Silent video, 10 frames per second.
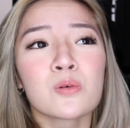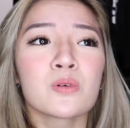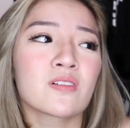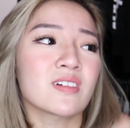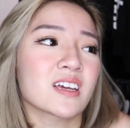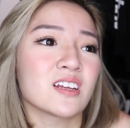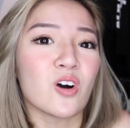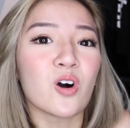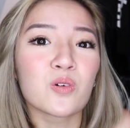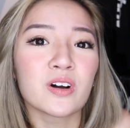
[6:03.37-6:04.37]
We like an
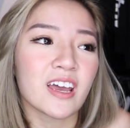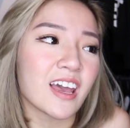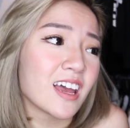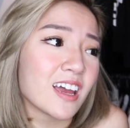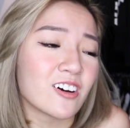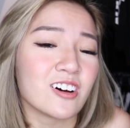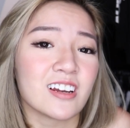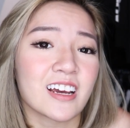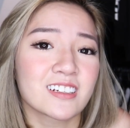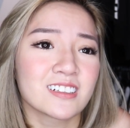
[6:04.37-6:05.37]
awkward hand
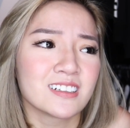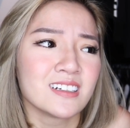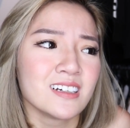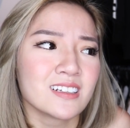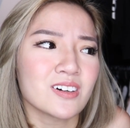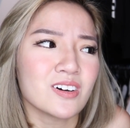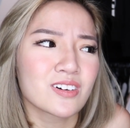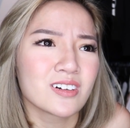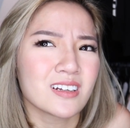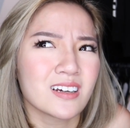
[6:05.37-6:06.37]
or like the
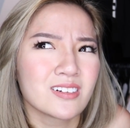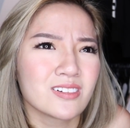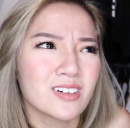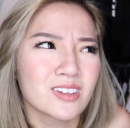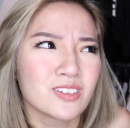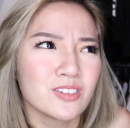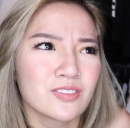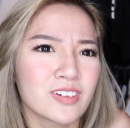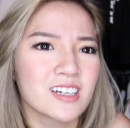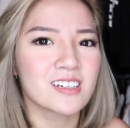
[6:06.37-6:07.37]
awkward, I don't know what to do
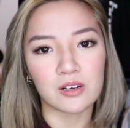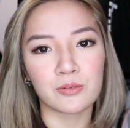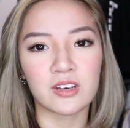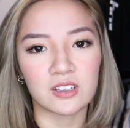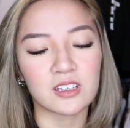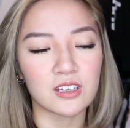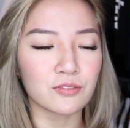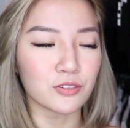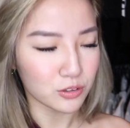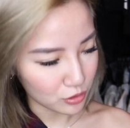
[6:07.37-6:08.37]
face when you're taking
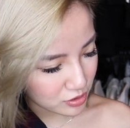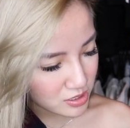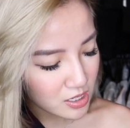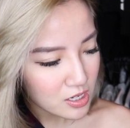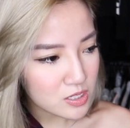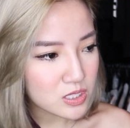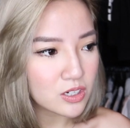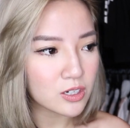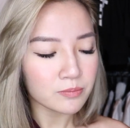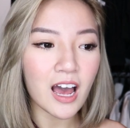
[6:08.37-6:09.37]
photos.
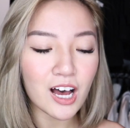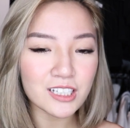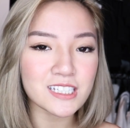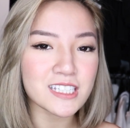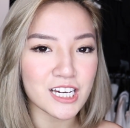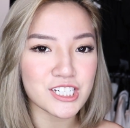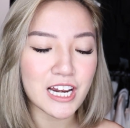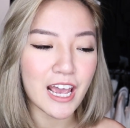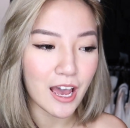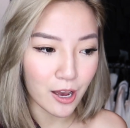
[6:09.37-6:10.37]
So how this
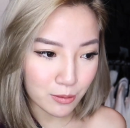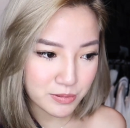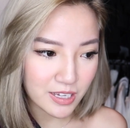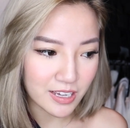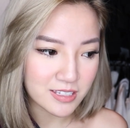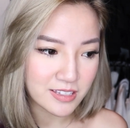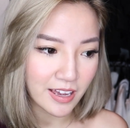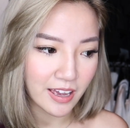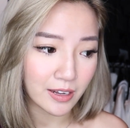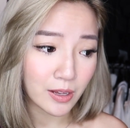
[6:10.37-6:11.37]
actually helps is
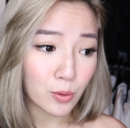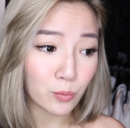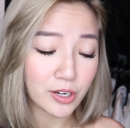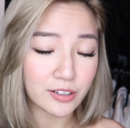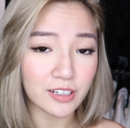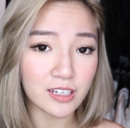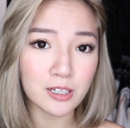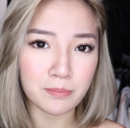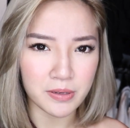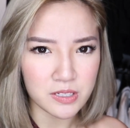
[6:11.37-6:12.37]
that when you're taking
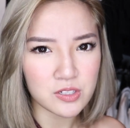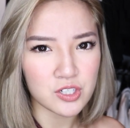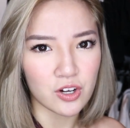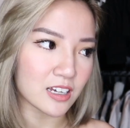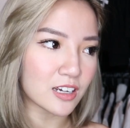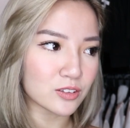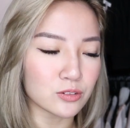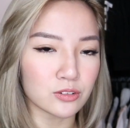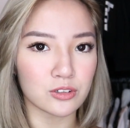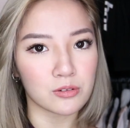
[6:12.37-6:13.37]
the burst shot, I like
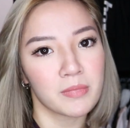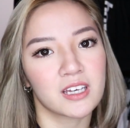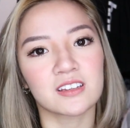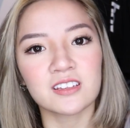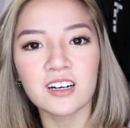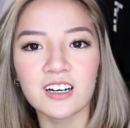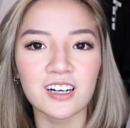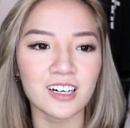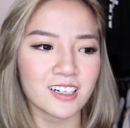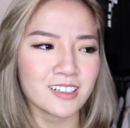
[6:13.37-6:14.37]
to, you know, make a
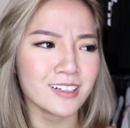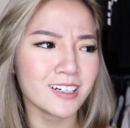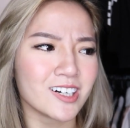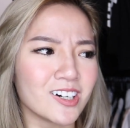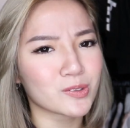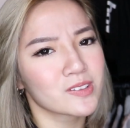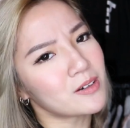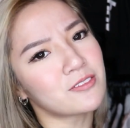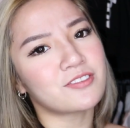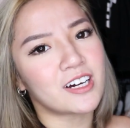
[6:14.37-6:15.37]
turn or do
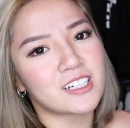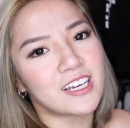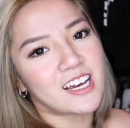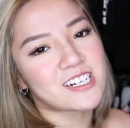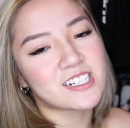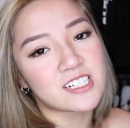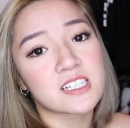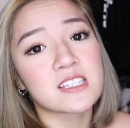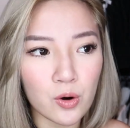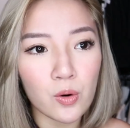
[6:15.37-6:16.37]
some funny
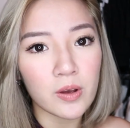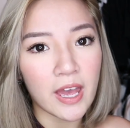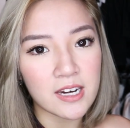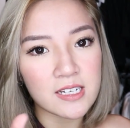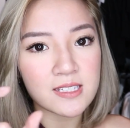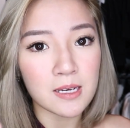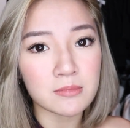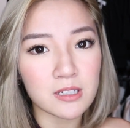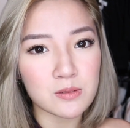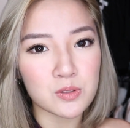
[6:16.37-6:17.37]
actions. And then
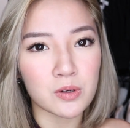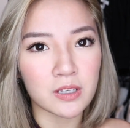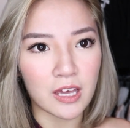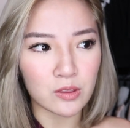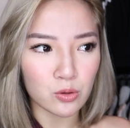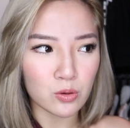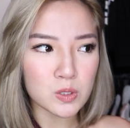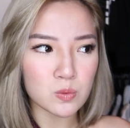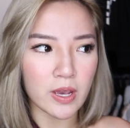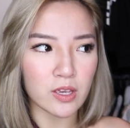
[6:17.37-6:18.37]
sometimes you will get
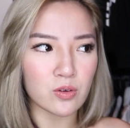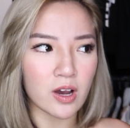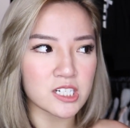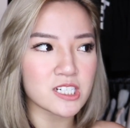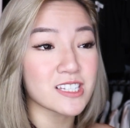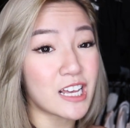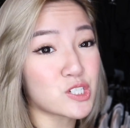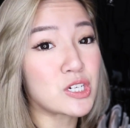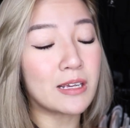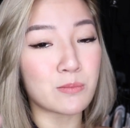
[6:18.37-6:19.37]
those where you are just
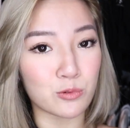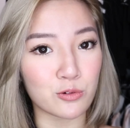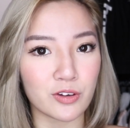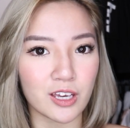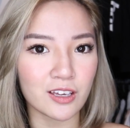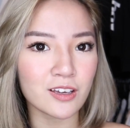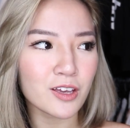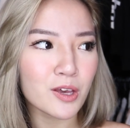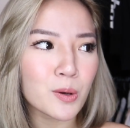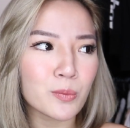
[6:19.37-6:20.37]
naturally moving
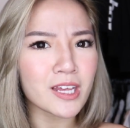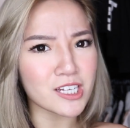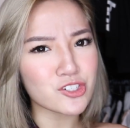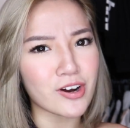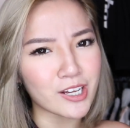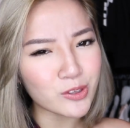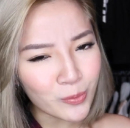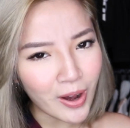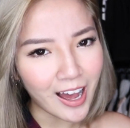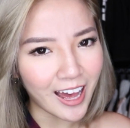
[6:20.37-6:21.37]
without trying
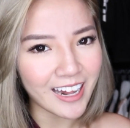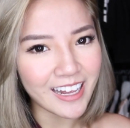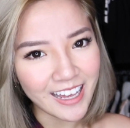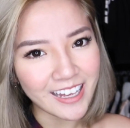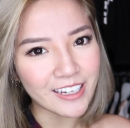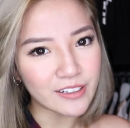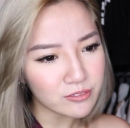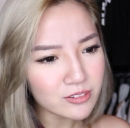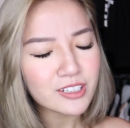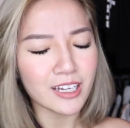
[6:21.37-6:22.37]
too hard
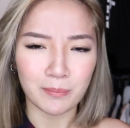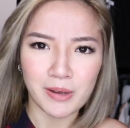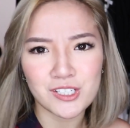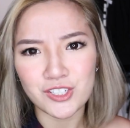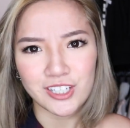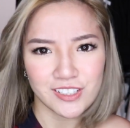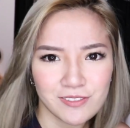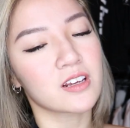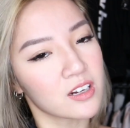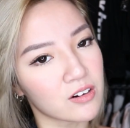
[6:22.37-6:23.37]
and you get the best shot
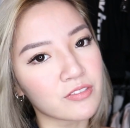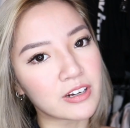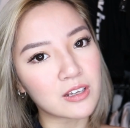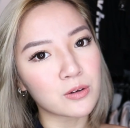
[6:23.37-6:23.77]
in a really